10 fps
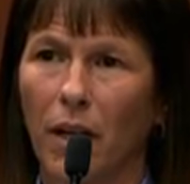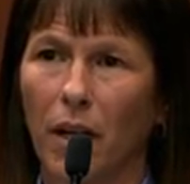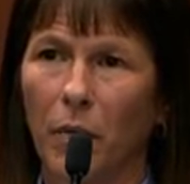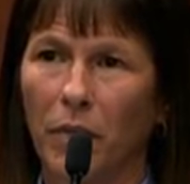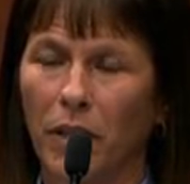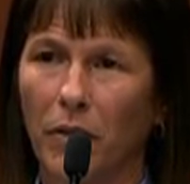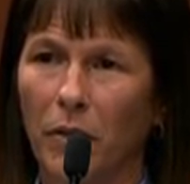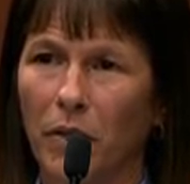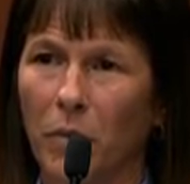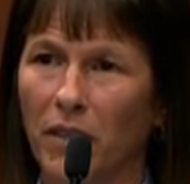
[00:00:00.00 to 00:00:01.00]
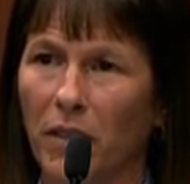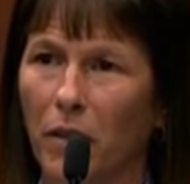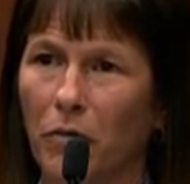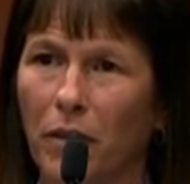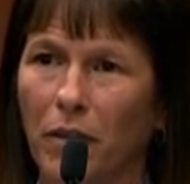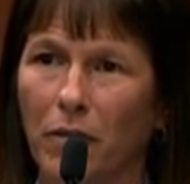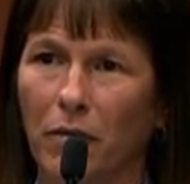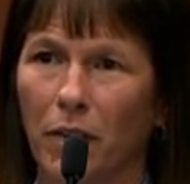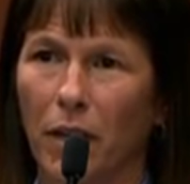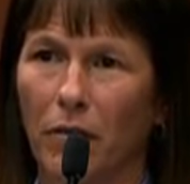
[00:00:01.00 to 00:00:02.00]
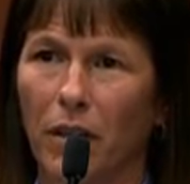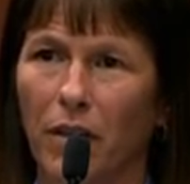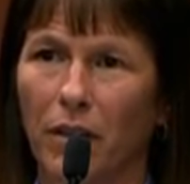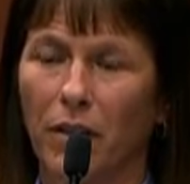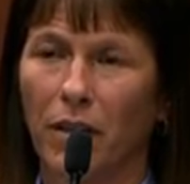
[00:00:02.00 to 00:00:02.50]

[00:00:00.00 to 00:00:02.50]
I believe it was myself and firefighter